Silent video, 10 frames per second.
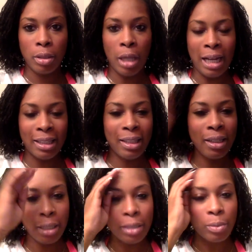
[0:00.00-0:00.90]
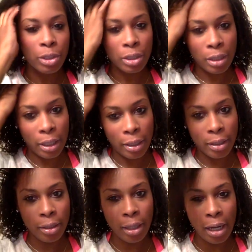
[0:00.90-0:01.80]
I think that's what she said.
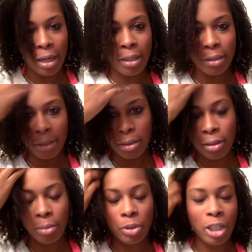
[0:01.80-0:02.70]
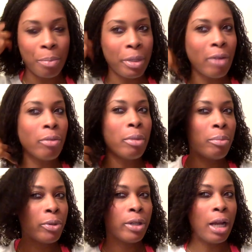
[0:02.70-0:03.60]
I gotta double check, but I
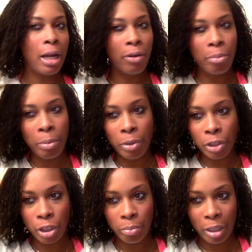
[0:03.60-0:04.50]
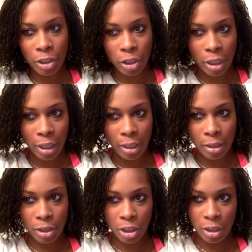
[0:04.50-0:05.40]
remember, yeah, I remember she measured it
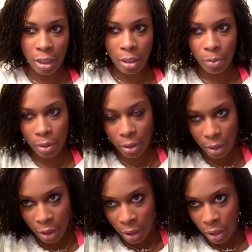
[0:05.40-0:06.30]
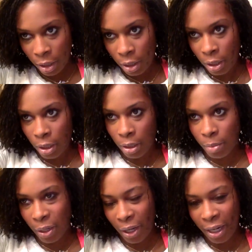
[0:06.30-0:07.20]
and she said it was
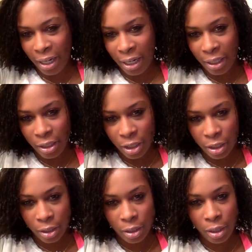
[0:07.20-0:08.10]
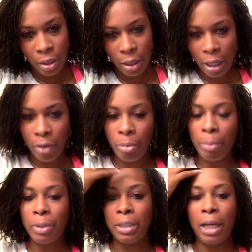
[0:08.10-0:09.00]
about 8-9 inches. Can't
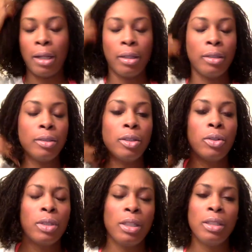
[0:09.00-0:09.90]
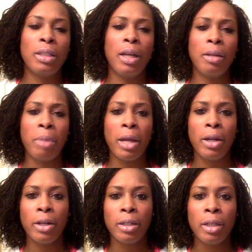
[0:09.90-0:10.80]
remember exactly. So since then, my
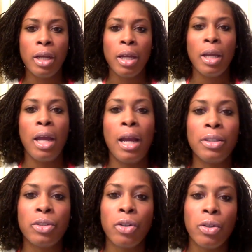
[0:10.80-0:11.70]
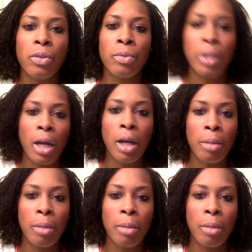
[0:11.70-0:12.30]
hair has grown.